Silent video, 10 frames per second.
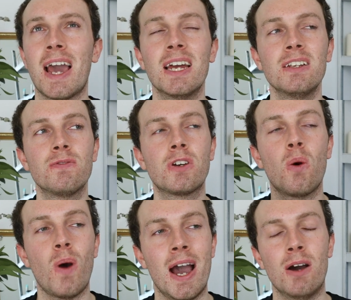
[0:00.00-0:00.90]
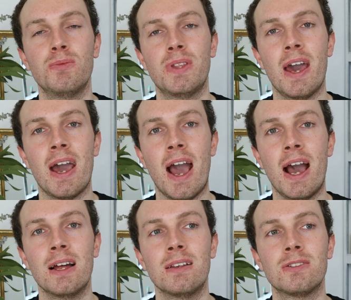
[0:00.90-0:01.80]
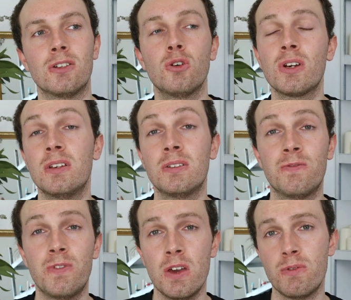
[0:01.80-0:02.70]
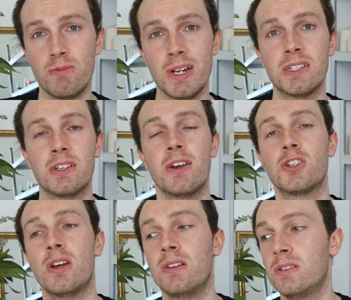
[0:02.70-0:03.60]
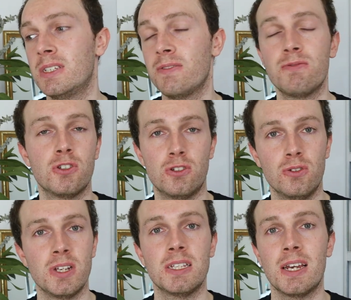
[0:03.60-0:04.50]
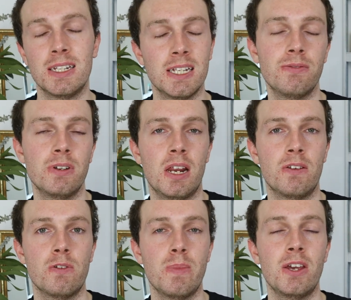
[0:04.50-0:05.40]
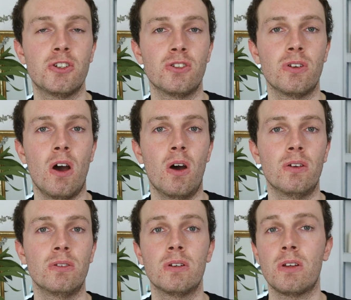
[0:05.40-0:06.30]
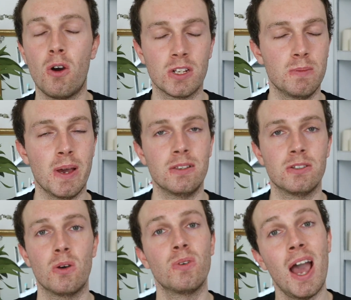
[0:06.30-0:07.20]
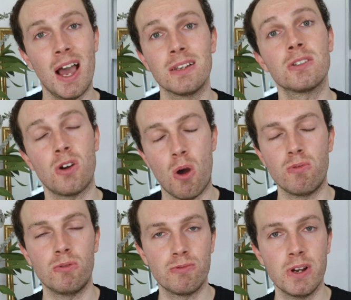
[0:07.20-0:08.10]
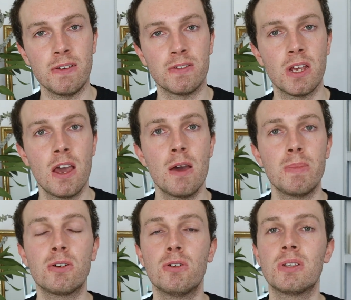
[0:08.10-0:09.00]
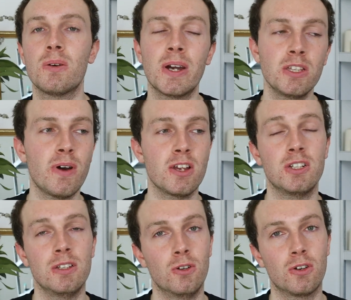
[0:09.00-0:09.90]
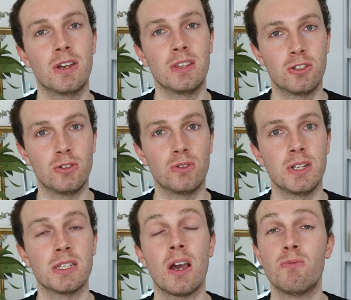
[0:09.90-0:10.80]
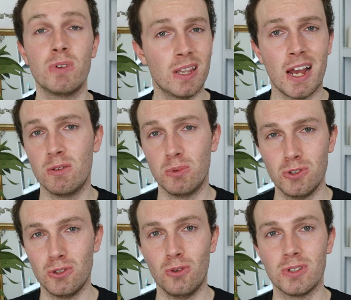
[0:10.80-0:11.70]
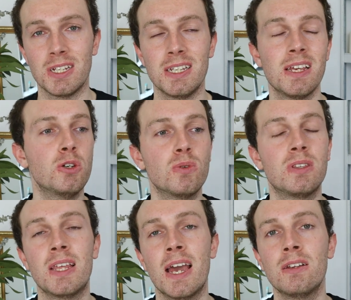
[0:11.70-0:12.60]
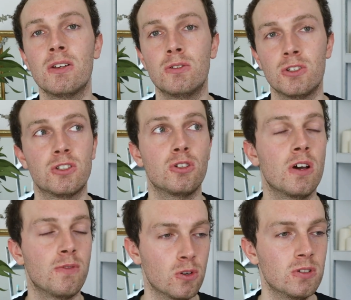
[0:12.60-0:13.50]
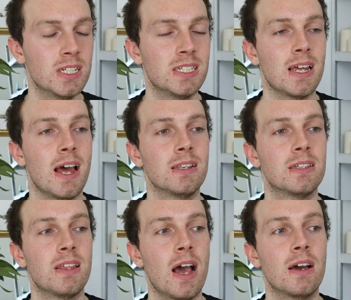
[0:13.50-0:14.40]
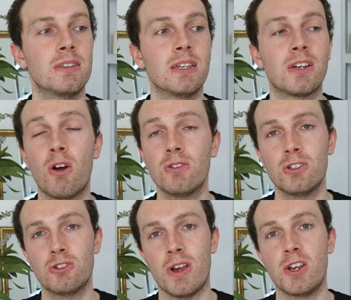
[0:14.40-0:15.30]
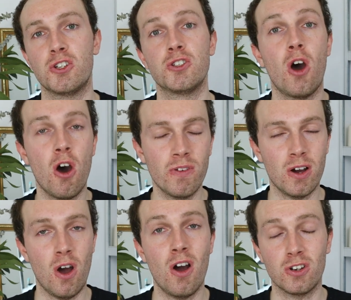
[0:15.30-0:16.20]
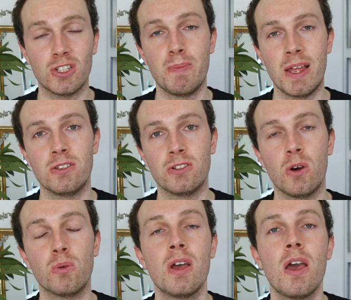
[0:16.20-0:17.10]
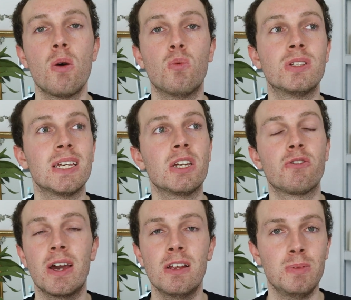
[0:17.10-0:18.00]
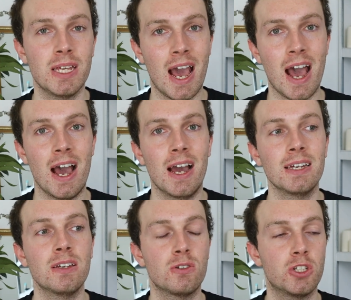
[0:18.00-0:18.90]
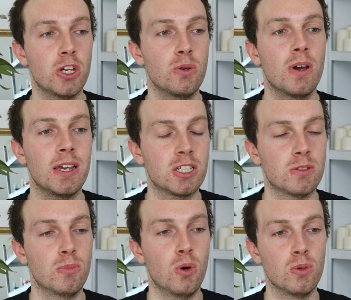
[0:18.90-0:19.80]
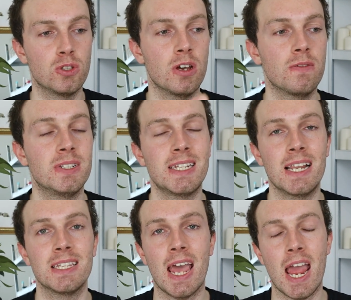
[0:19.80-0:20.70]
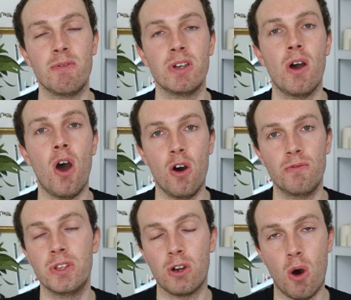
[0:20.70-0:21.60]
kind of go out there and look at further research and different studies and different information on oxybenzone and coral reefs, because when you actually look at the studies and reliable sources, you would then sort of understand that the concentrations of oxybenzone was incredibly high to a small sort of dense area of the